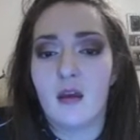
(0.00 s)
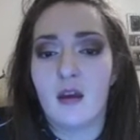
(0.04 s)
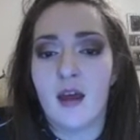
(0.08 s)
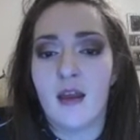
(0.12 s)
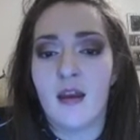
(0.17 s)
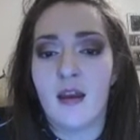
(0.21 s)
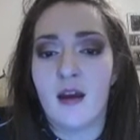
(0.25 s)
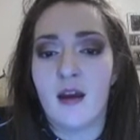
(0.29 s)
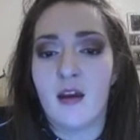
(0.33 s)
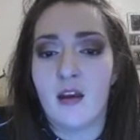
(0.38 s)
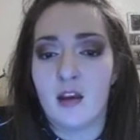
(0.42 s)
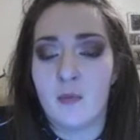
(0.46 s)

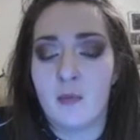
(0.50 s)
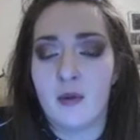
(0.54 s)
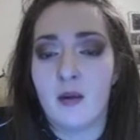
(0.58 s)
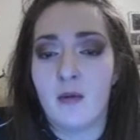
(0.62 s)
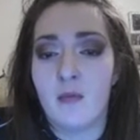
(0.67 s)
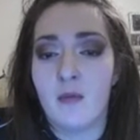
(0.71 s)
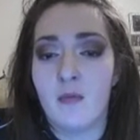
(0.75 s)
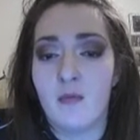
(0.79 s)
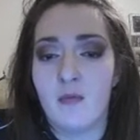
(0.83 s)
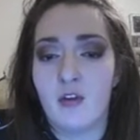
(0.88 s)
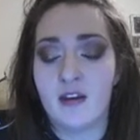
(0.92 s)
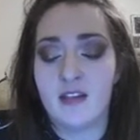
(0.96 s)
and now you can
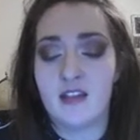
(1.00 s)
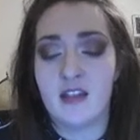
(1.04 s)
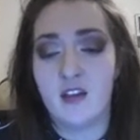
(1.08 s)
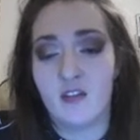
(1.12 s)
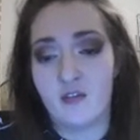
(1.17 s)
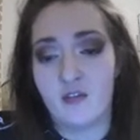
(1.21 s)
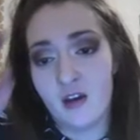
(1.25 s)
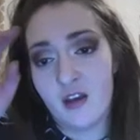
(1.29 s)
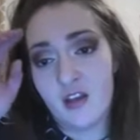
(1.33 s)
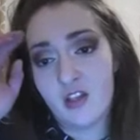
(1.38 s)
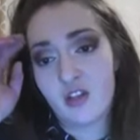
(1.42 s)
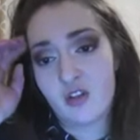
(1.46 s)
be writing
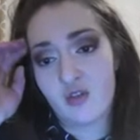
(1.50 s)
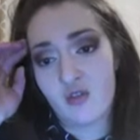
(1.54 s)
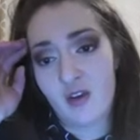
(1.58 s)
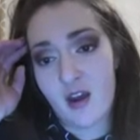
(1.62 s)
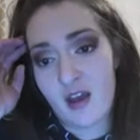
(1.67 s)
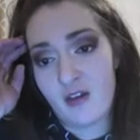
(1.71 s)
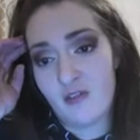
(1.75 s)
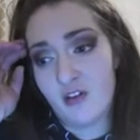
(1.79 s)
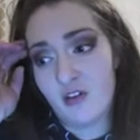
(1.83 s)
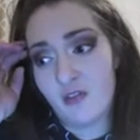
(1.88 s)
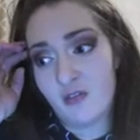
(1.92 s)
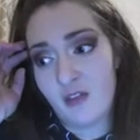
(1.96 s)
the first
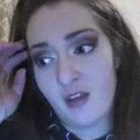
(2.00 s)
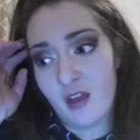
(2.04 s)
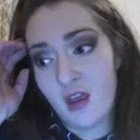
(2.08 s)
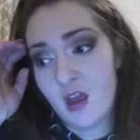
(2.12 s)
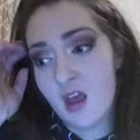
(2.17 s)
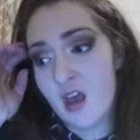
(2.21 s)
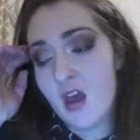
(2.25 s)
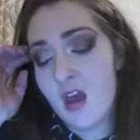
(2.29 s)
draft of it.